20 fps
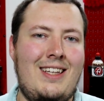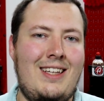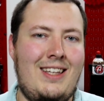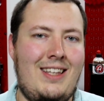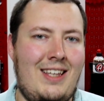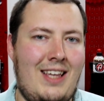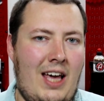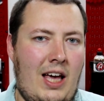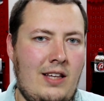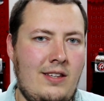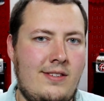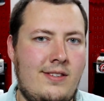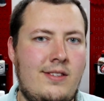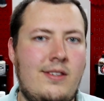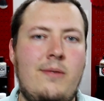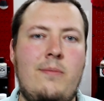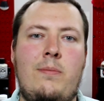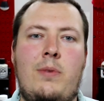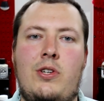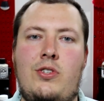
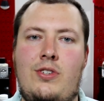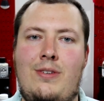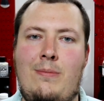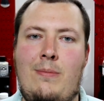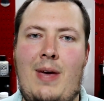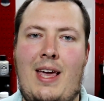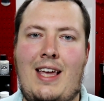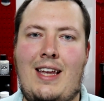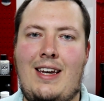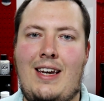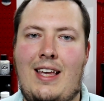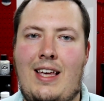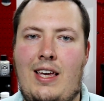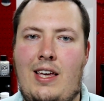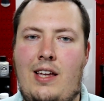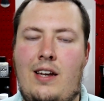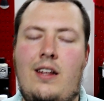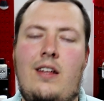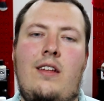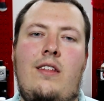Yes, but you may
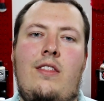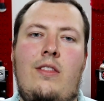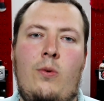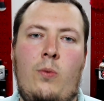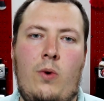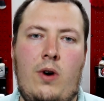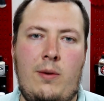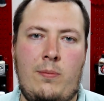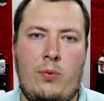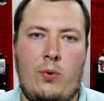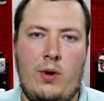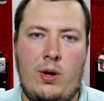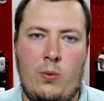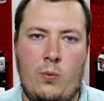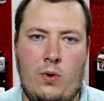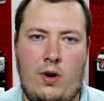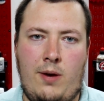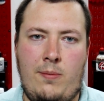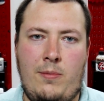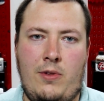need the
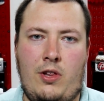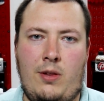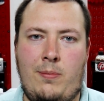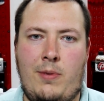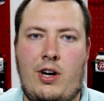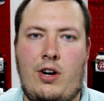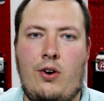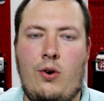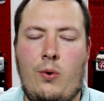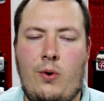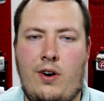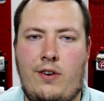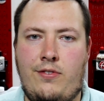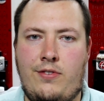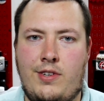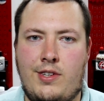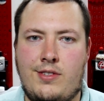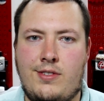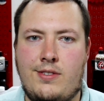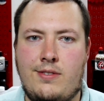1.1 millimeter
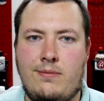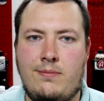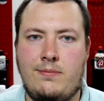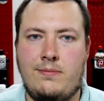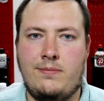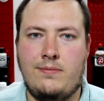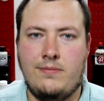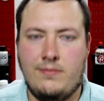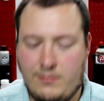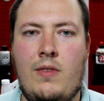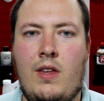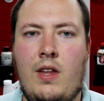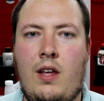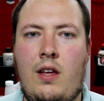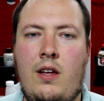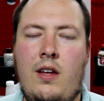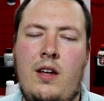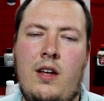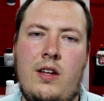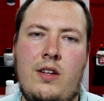orifice.
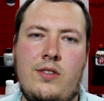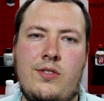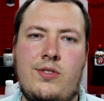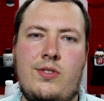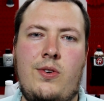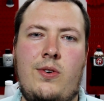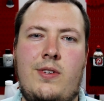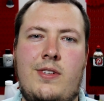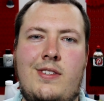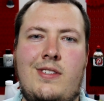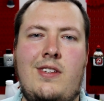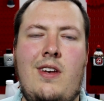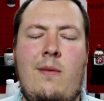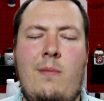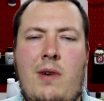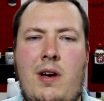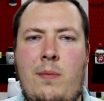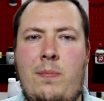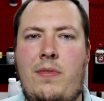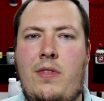So to
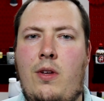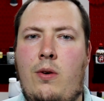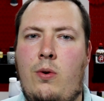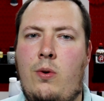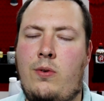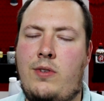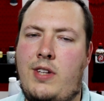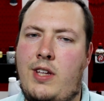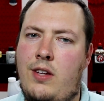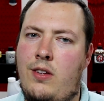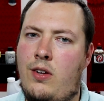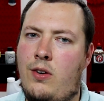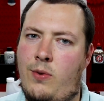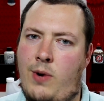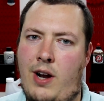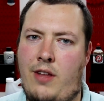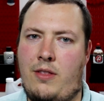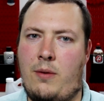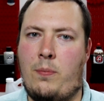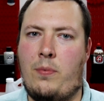sum up the whole deal
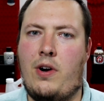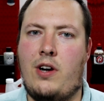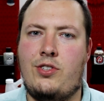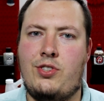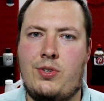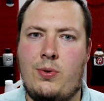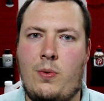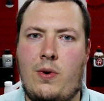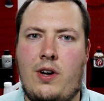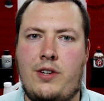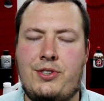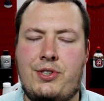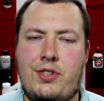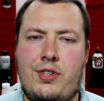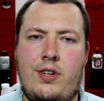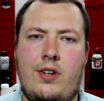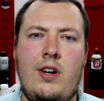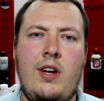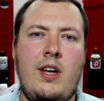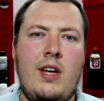around the pressure
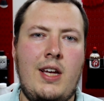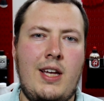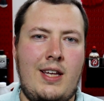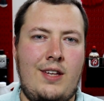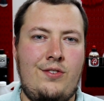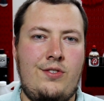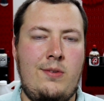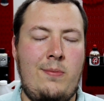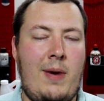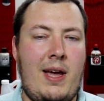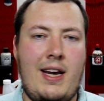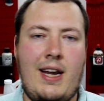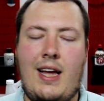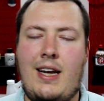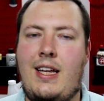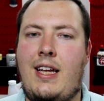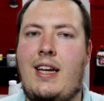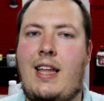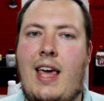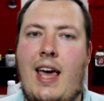washer is you may
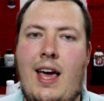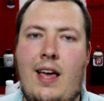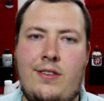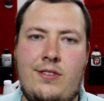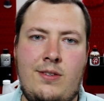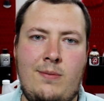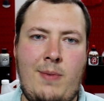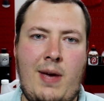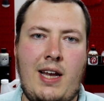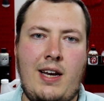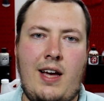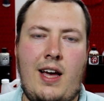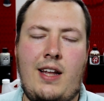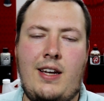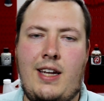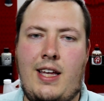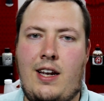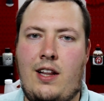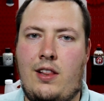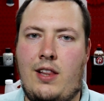not need gas, you may
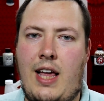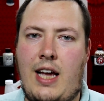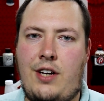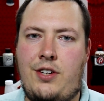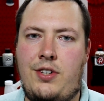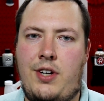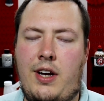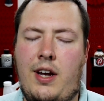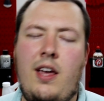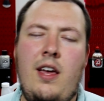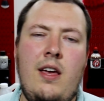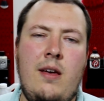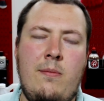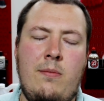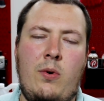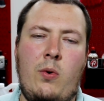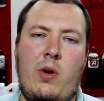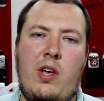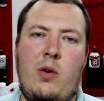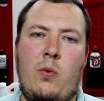not need electric,
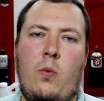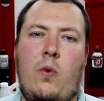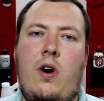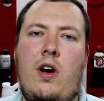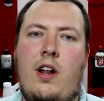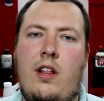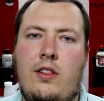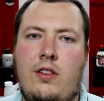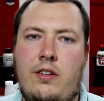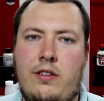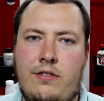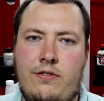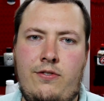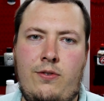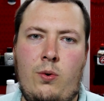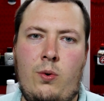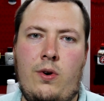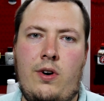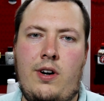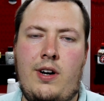but what you want to look
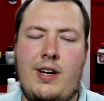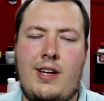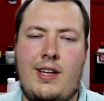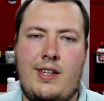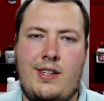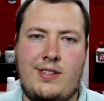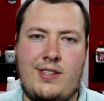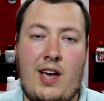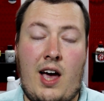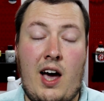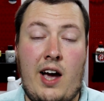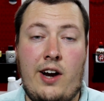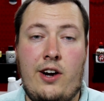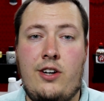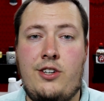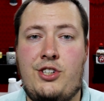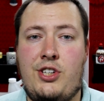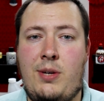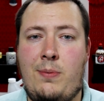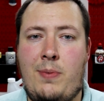for is
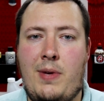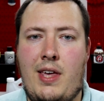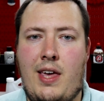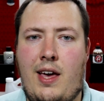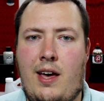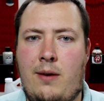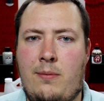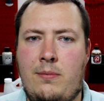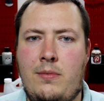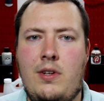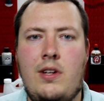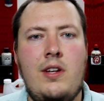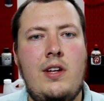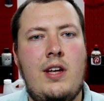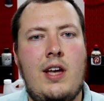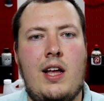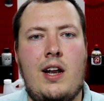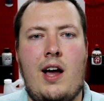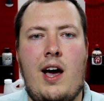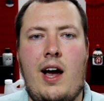higher GPM
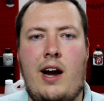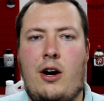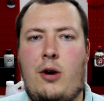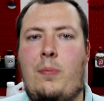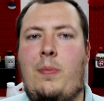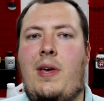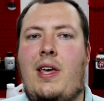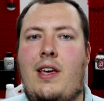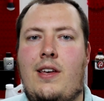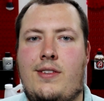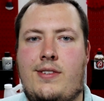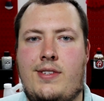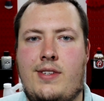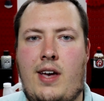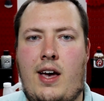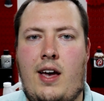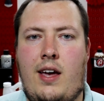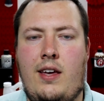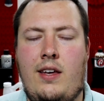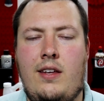and higher
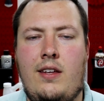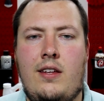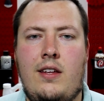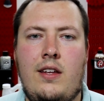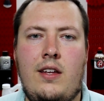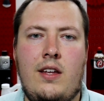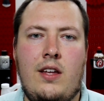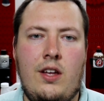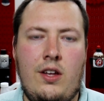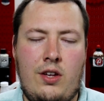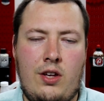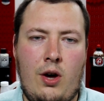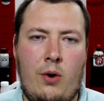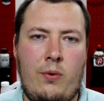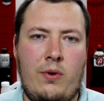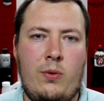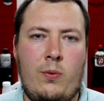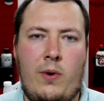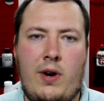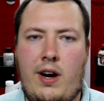PSI. Go
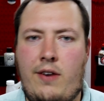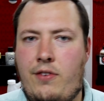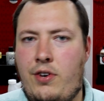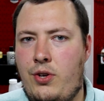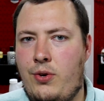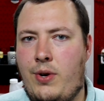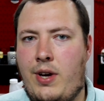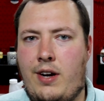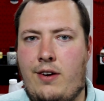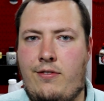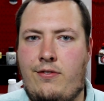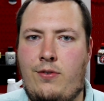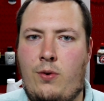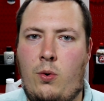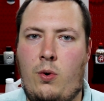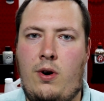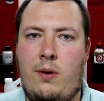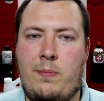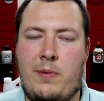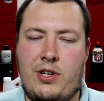with whatever you can
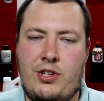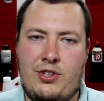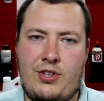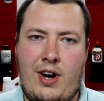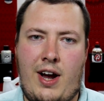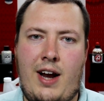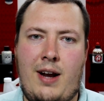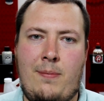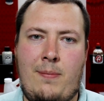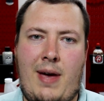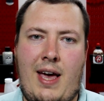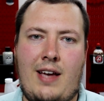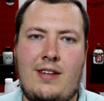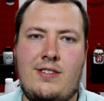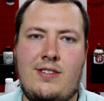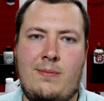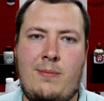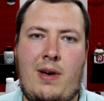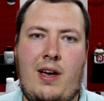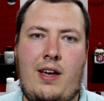afford, but try to
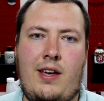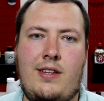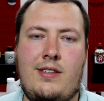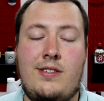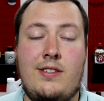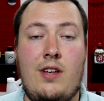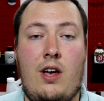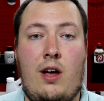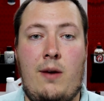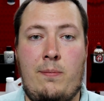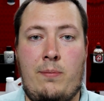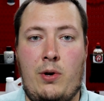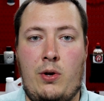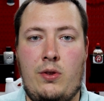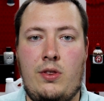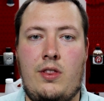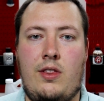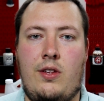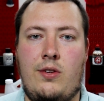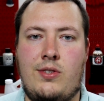maximize on
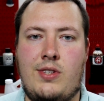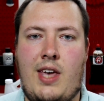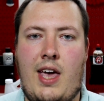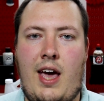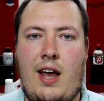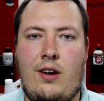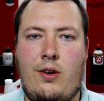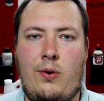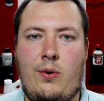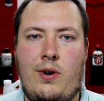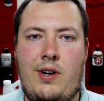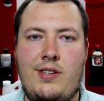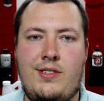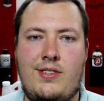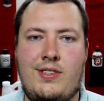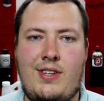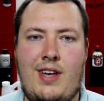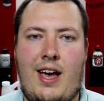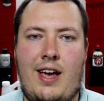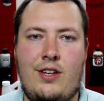both of those categories
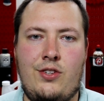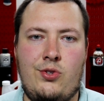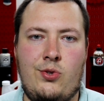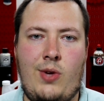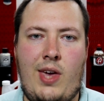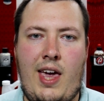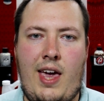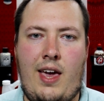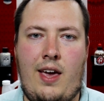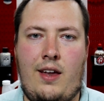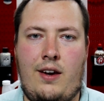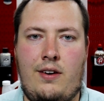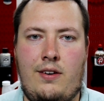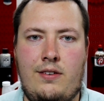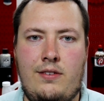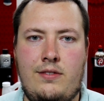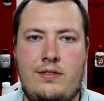as high as you can.